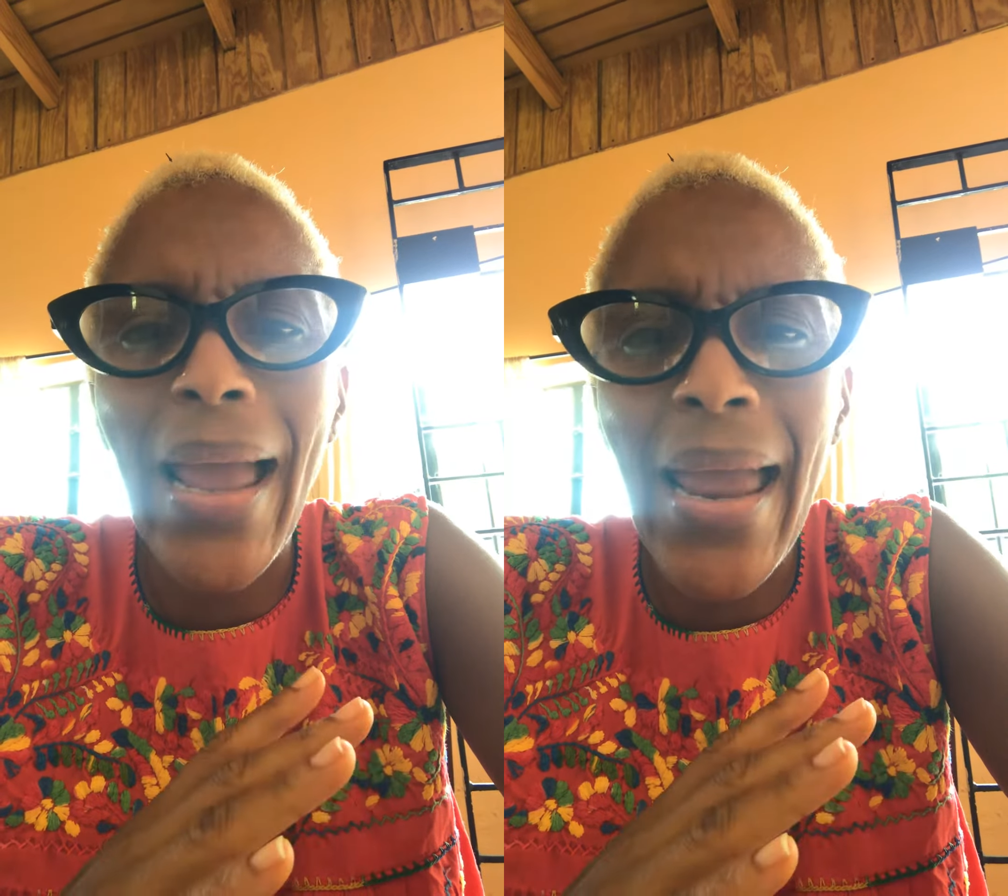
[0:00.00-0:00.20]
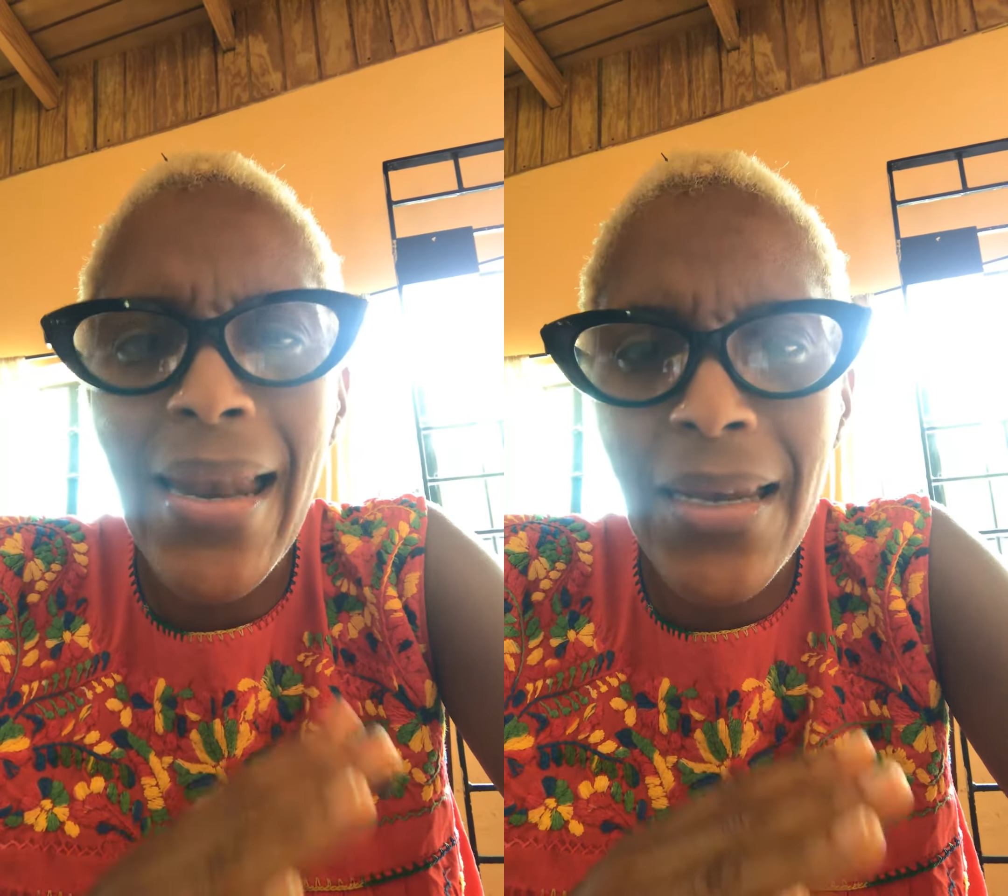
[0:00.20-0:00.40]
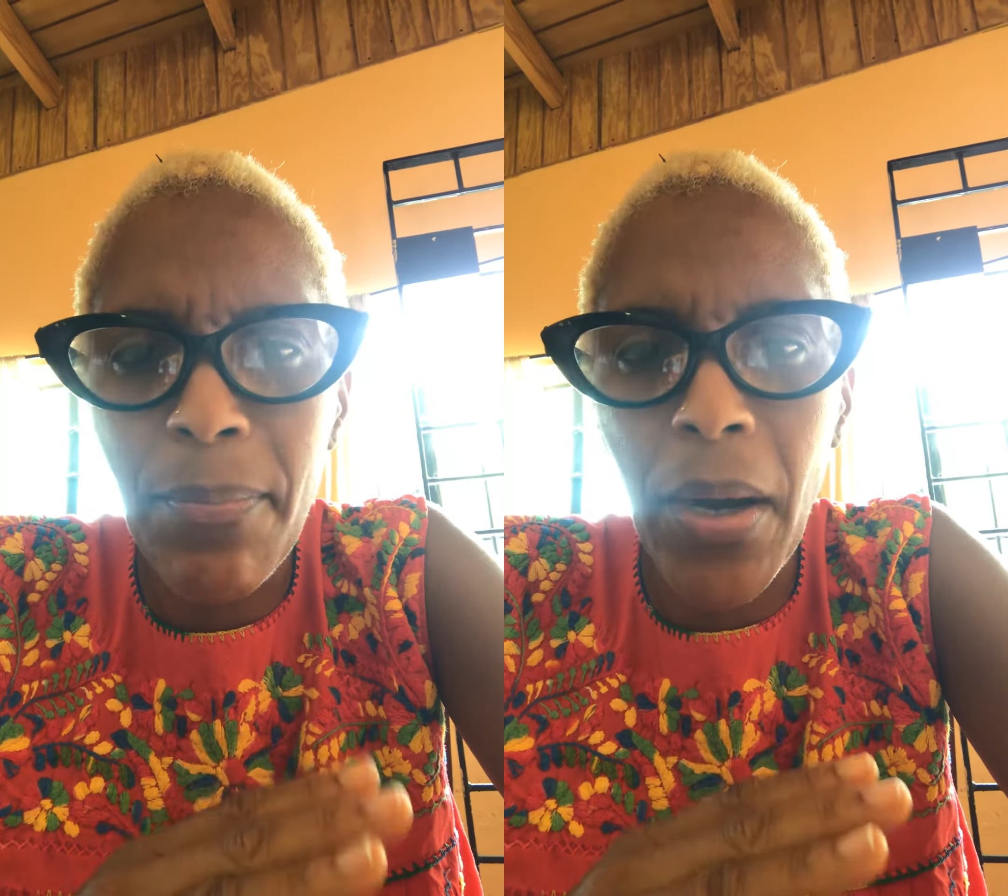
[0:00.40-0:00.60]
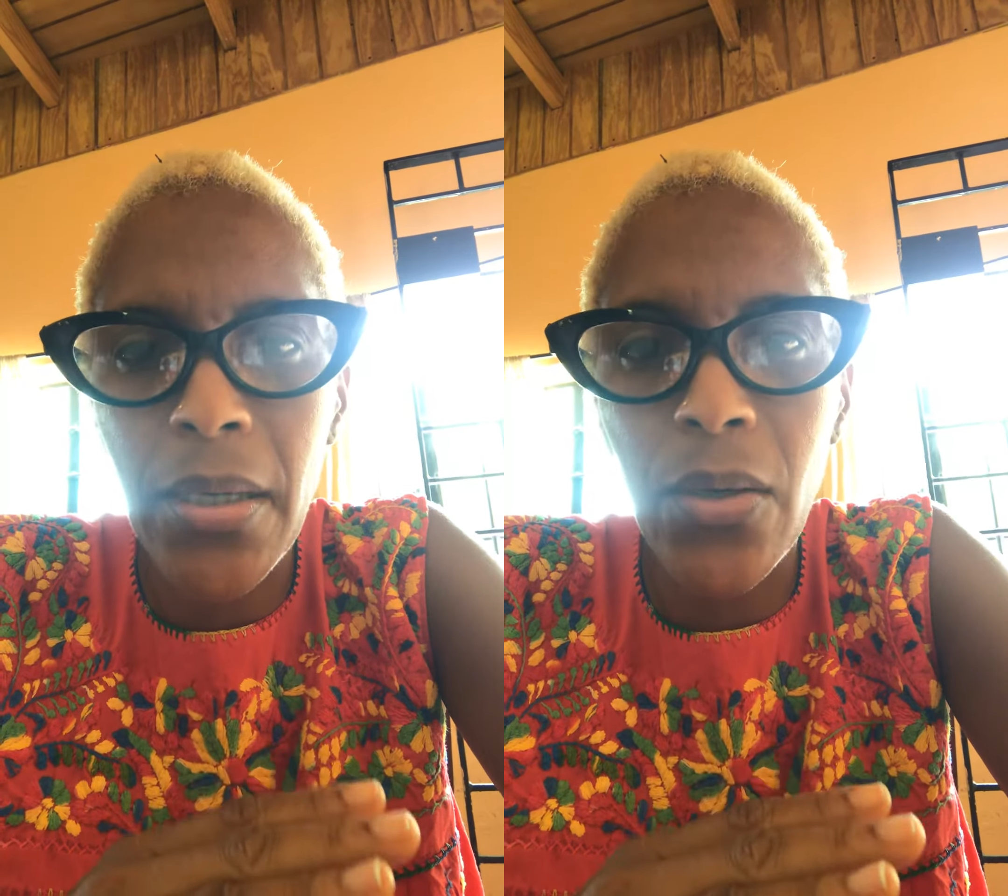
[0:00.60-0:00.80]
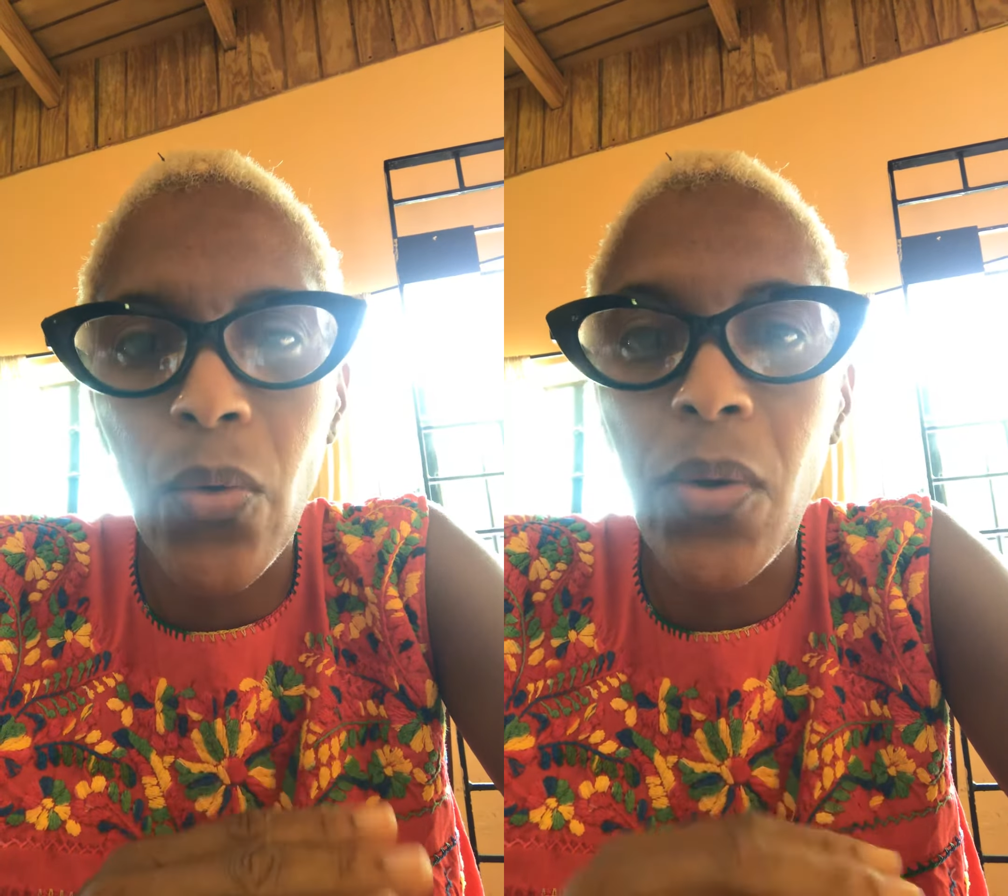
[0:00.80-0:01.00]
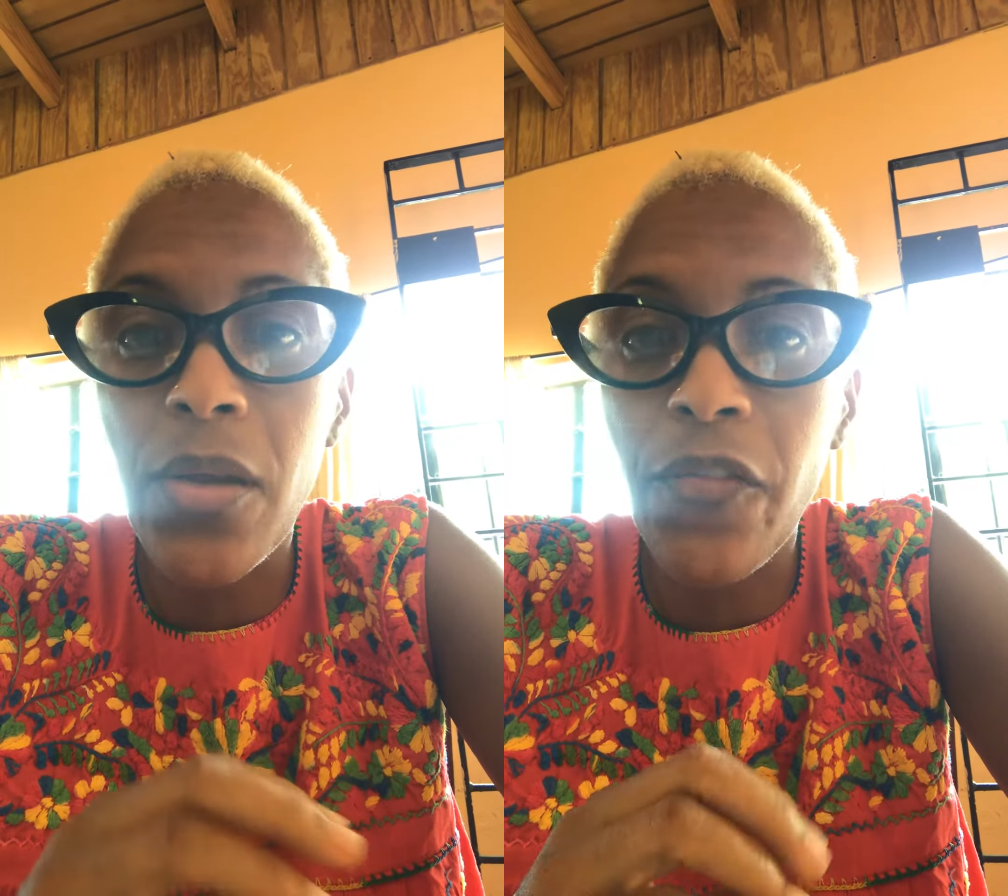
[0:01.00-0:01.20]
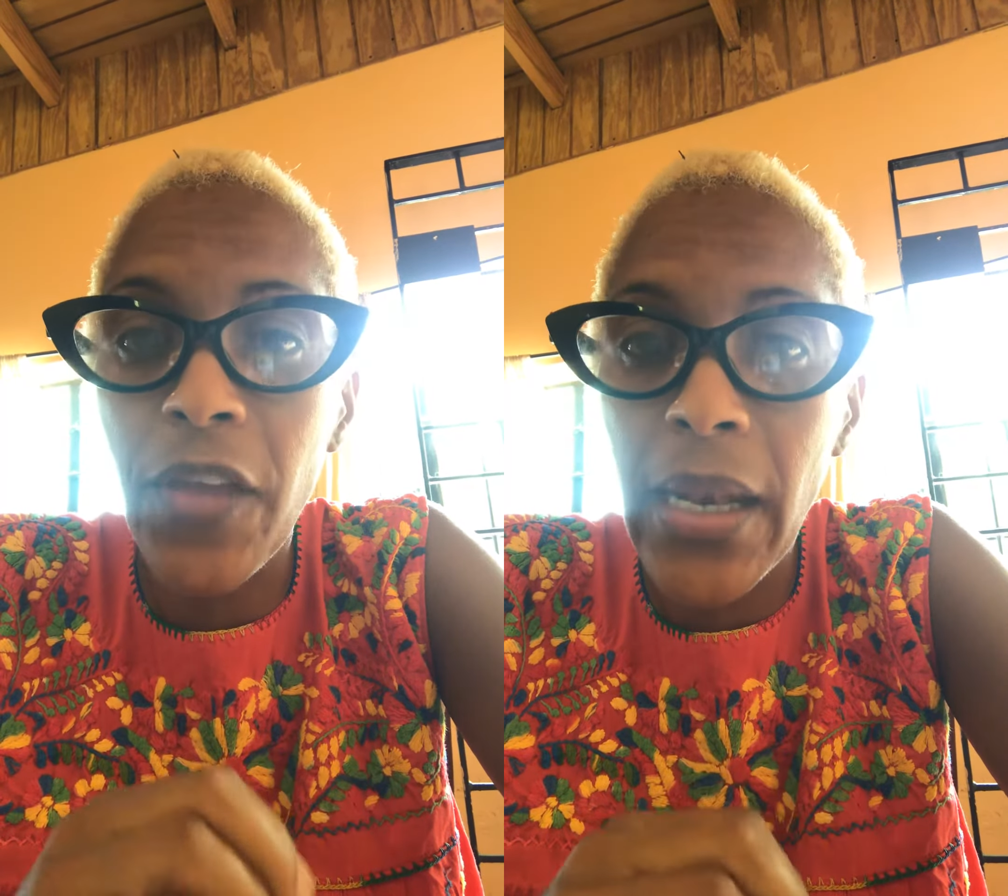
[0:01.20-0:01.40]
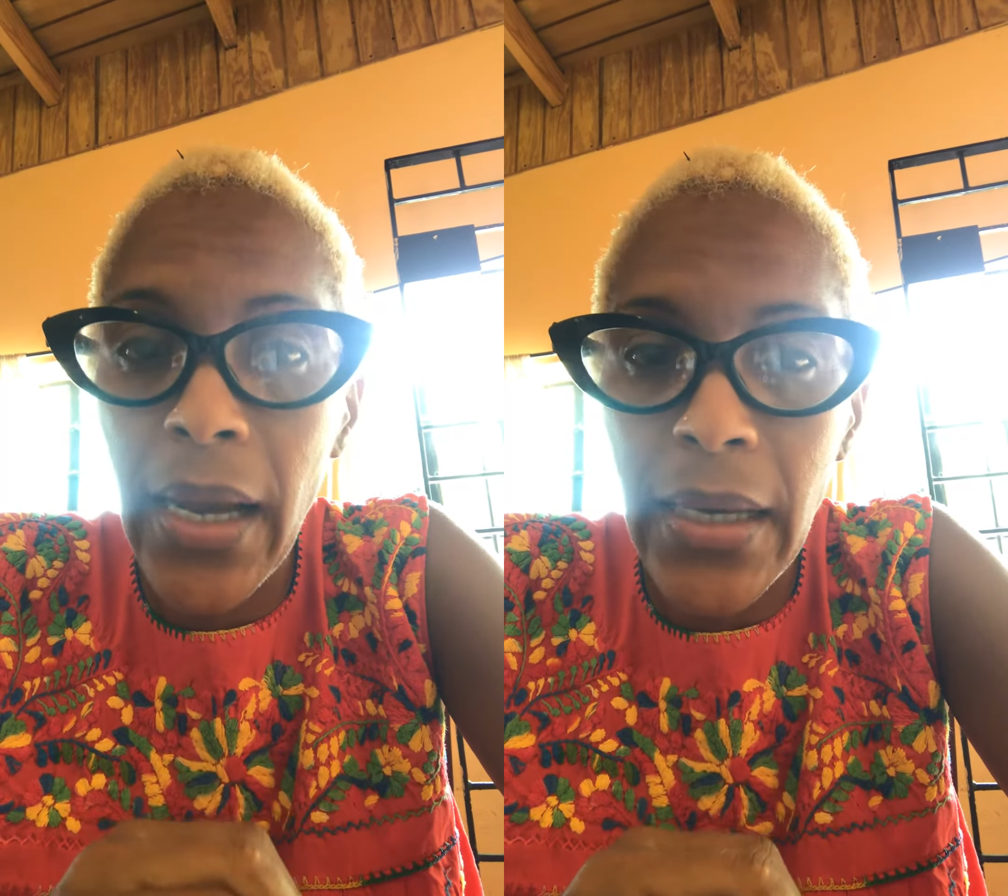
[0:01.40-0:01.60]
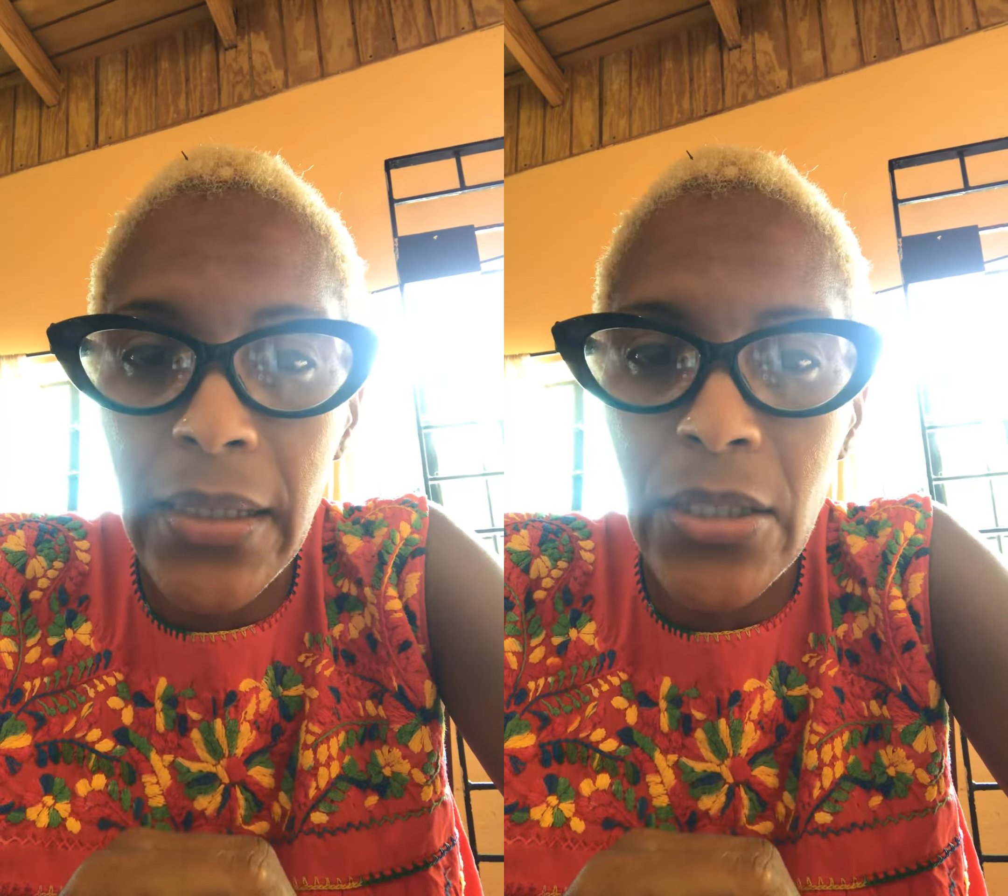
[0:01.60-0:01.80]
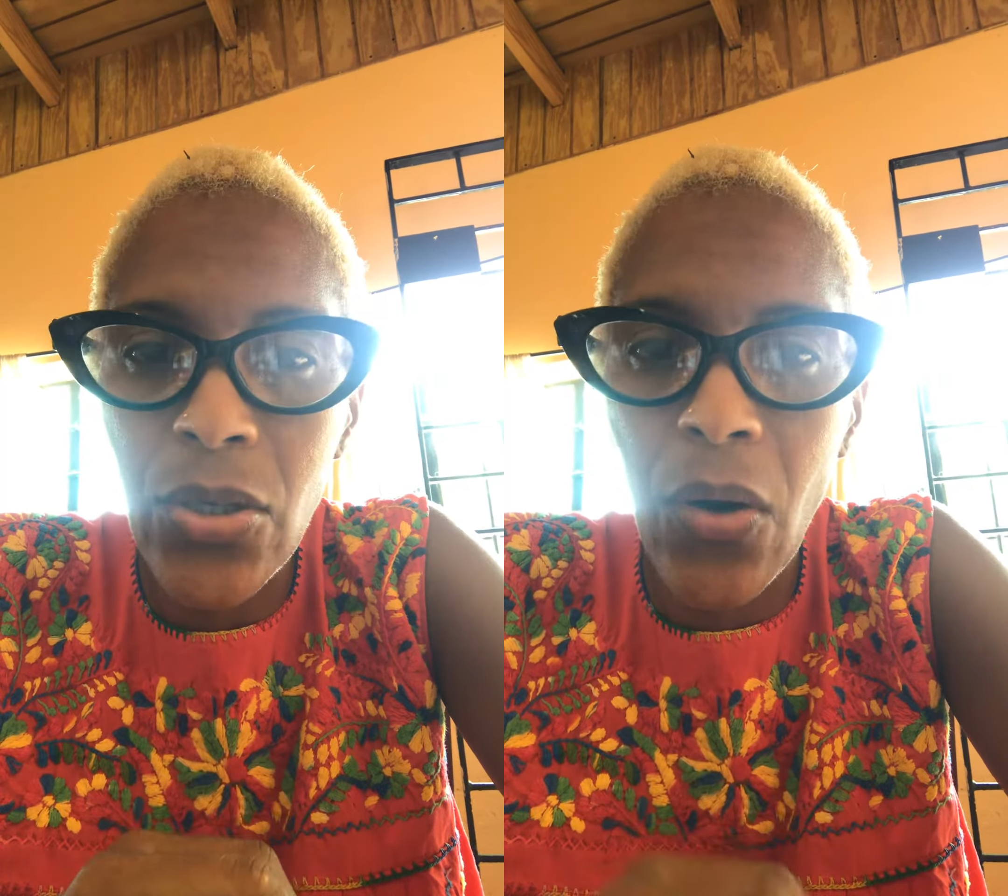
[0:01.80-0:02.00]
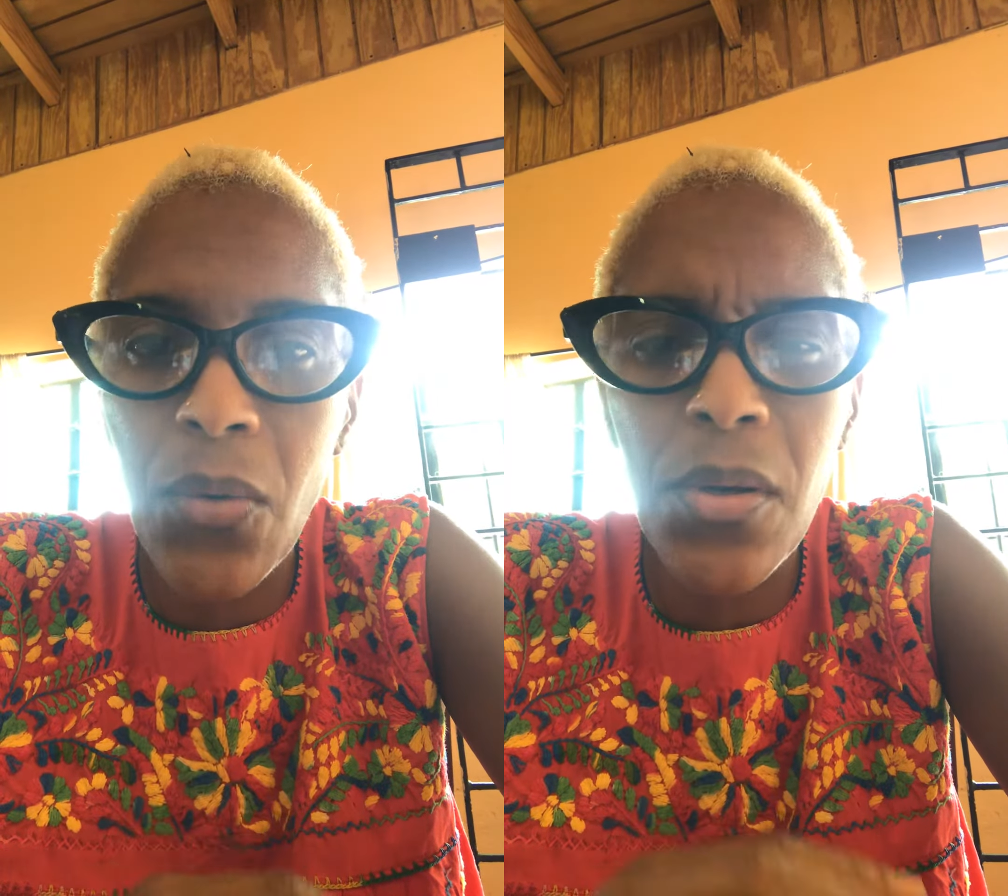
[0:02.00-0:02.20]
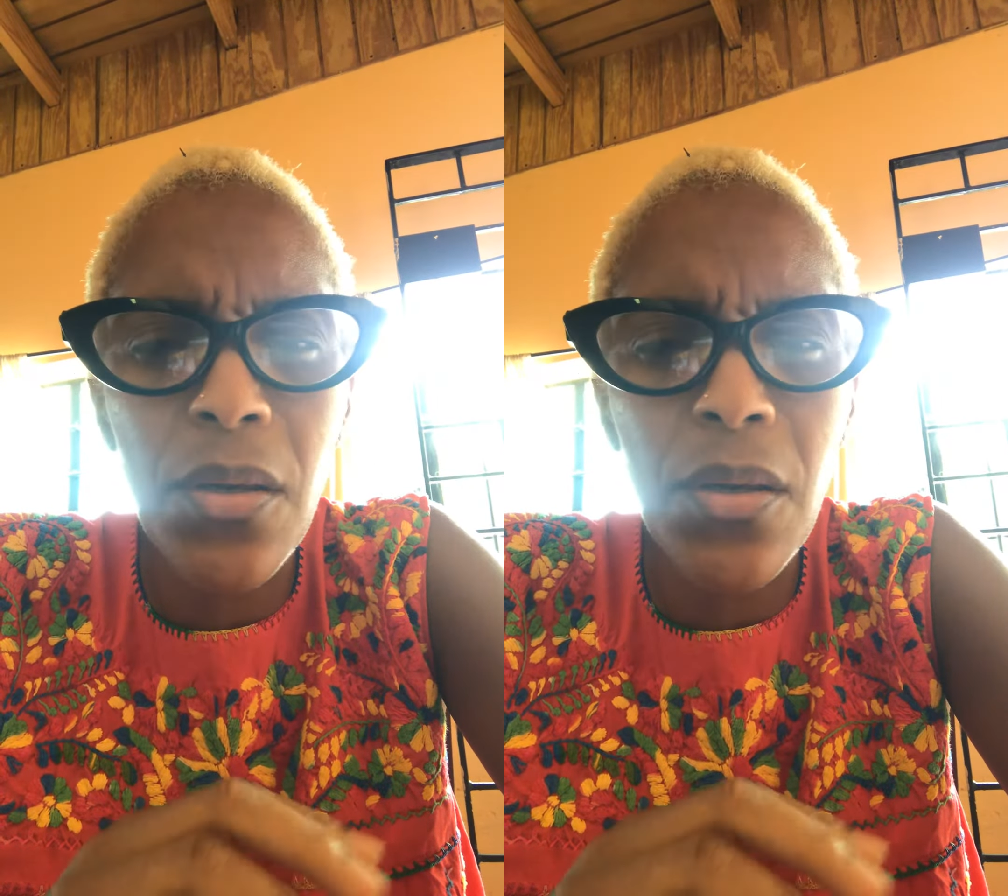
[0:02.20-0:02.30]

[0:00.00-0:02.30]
anybody who is feeling a little down,